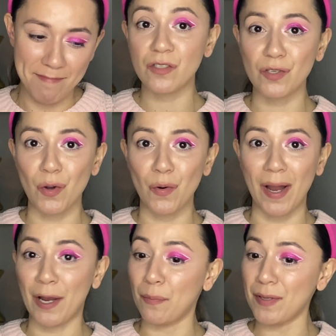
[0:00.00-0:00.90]
So I
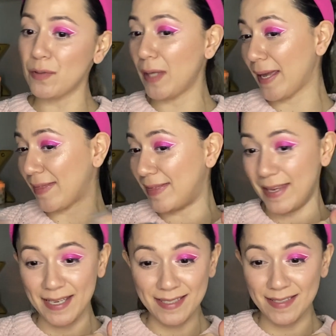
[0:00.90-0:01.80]
hope that you like
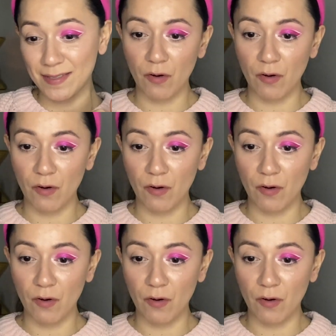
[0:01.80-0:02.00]
this.